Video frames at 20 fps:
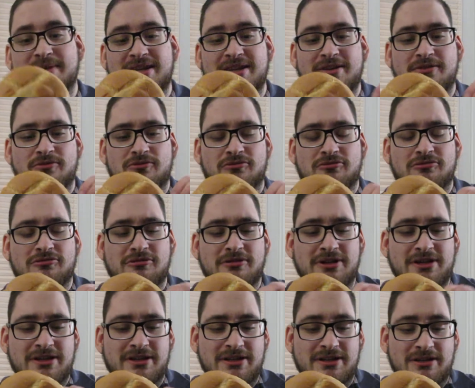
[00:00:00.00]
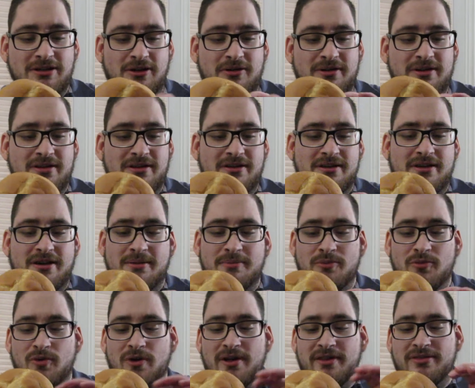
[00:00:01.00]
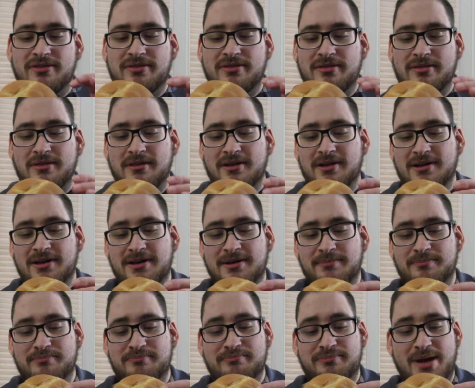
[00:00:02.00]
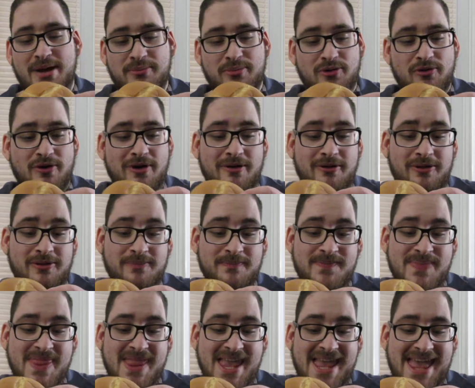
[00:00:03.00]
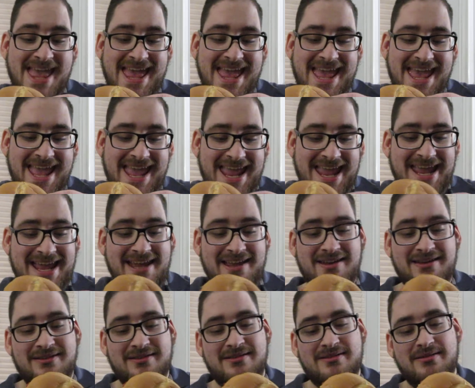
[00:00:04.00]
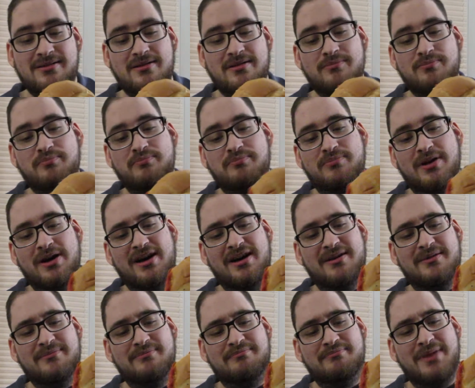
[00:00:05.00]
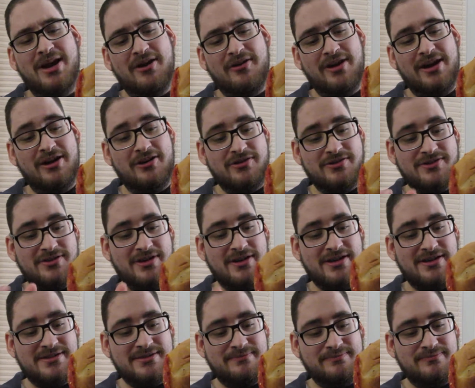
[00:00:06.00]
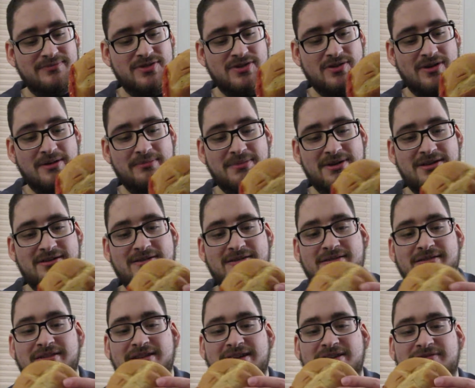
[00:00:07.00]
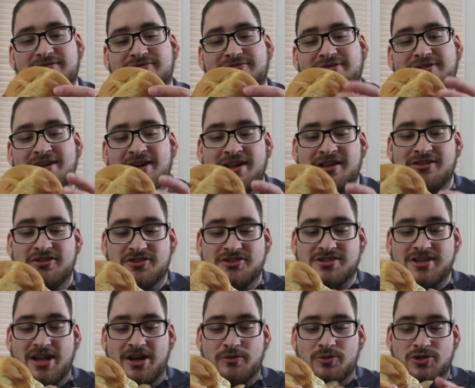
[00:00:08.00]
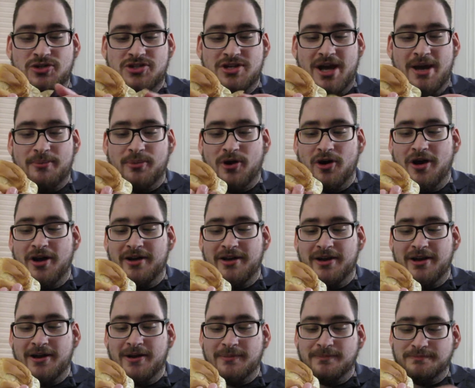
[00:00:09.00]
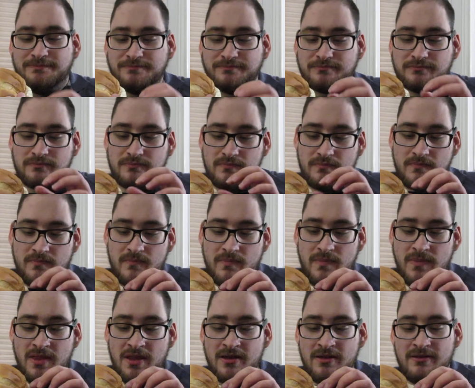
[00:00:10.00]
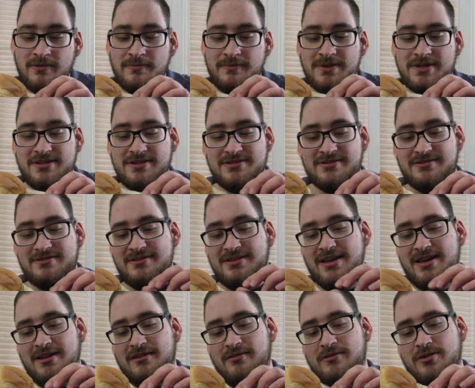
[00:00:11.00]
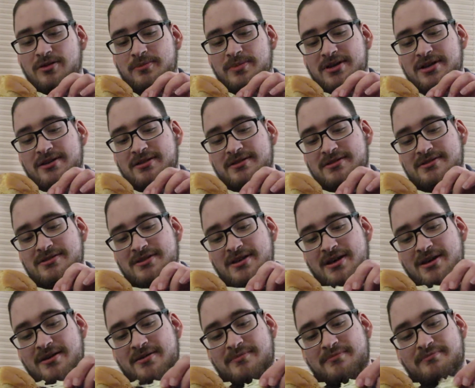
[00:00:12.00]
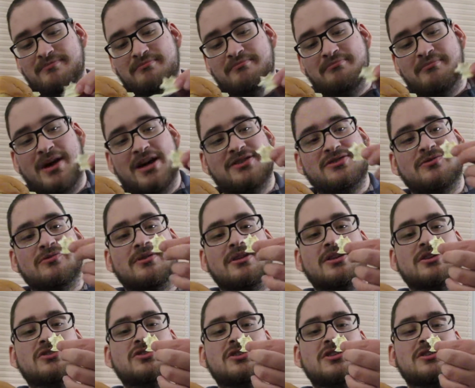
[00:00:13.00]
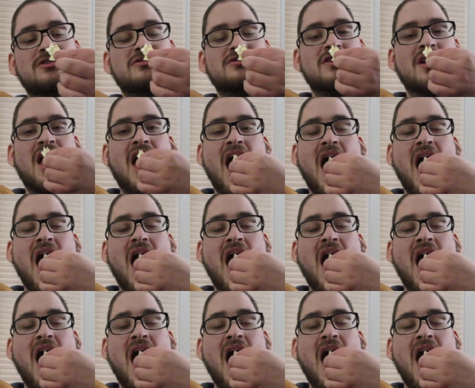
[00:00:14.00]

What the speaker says: and they really loaded it up with pepperoni and marinara sauce. So I'm going to leave the sandwich diaper on here. Let me just get a little bit of this mozzarella cheese.